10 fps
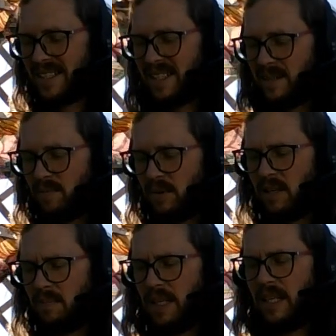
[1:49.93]
it's pretty
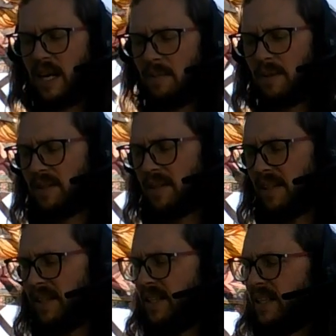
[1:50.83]
beaten up, and
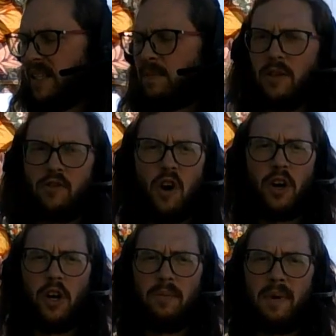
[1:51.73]
it's been
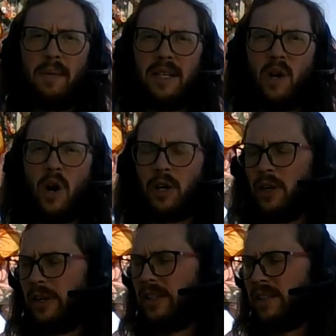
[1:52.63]
drawn on by my
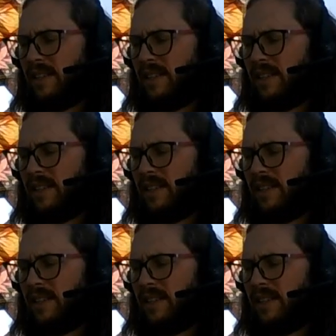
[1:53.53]
daughter, and